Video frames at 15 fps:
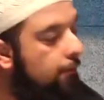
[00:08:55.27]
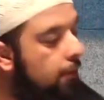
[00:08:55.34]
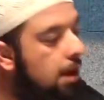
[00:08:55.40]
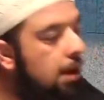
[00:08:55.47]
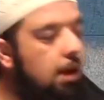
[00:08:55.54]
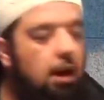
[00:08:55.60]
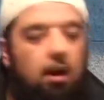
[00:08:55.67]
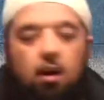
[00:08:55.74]

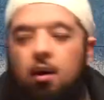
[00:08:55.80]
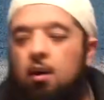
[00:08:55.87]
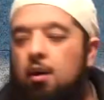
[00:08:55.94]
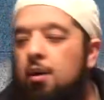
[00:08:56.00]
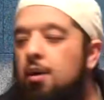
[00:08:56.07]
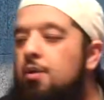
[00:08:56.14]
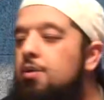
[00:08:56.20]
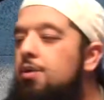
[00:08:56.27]

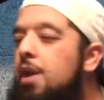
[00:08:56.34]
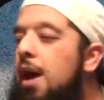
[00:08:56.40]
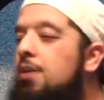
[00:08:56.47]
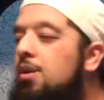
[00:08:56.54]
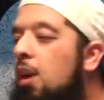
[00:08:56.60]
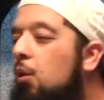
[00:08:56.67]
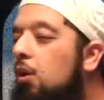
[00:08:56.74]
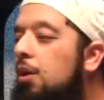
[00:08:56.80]
Meaning
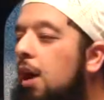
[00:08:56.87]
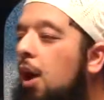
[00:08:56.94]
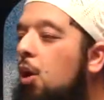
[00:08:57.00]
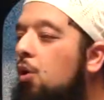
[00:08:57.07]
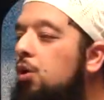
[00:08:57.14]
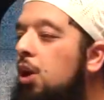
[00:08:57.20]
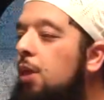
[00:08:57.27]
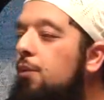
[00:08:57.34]
that there will not
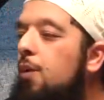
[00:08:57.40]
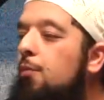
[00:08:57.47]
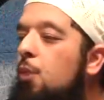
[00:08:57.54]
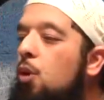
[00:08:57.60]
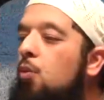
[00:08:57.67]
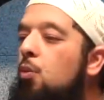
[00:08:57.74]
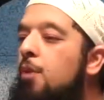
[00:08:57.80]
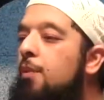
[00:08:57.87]
only be
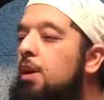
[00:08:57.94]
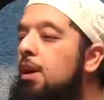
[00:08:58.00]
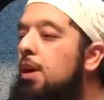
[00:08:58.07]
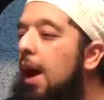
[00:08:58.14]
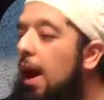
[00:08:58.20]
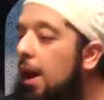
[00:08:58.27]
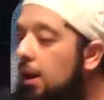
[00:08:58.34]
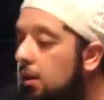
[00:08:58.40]
more women
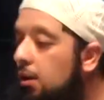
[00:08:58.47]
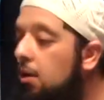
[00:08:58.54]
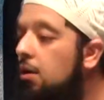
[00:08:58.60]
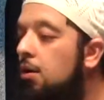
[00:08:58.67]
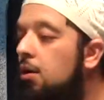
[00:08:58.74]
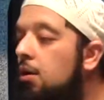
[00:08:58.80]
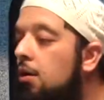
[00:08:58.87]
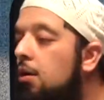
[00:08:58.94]
in
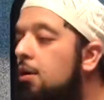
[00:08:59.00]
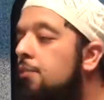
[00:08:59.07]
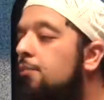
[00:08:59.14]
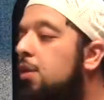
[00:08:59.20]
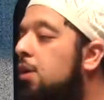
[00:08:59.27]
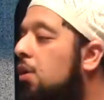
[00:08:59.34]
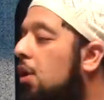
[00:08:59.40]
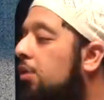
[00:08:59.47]

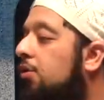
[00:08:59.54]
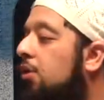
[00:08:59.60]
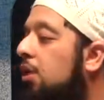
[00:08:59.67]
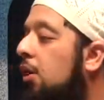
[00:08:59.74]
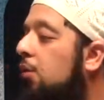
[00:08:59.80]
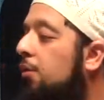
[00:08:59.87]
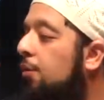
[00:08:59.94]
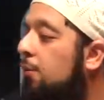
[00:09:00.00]
hell, but
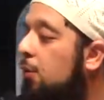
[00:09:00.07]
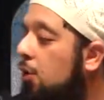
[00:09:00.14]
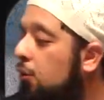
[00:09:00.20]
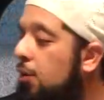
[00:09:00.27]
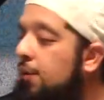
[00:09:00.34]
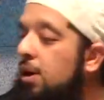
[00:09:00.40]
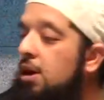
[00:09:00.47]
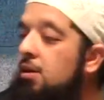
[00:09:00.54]
also there will be more
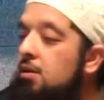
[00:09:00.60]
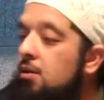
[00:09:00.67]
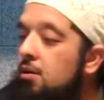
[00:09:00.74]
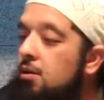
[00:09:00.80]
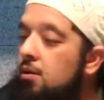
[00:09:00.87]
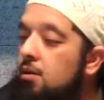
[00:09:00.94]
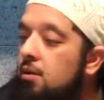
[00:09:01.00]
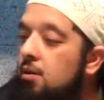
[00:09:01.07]
women in
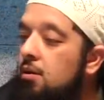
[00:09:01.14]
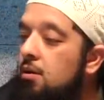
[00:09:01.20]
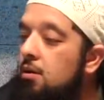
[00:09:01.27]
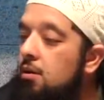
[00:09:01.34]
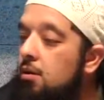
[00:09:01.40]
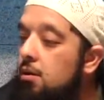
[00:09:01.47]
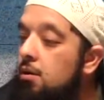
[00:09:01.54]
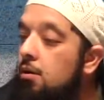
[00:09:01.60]

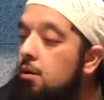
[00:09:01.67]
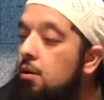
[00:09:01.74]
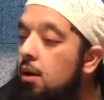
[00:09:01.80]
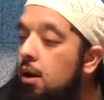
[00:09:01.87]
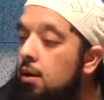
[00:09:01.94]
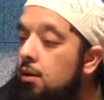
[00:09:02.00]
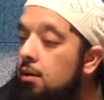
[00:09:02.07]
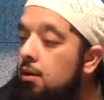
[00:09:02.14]

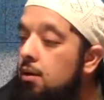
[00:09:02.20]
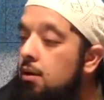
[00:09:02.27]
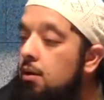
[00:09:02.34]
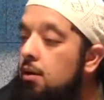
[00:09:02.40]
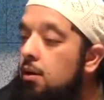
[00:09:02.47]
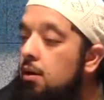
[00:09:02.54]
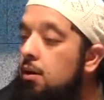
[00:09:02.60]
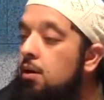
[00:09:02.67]
huh?
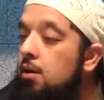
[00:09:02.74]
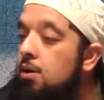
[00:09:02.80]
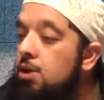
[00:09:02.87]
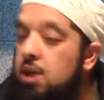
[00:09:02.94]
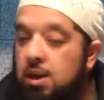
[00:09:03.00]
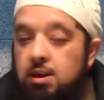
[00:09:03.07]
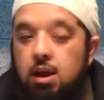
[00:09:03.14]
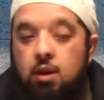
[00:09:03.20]

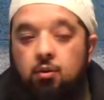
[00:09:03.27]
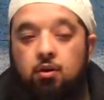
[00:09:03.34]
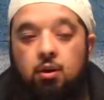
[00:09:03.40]
Jannah.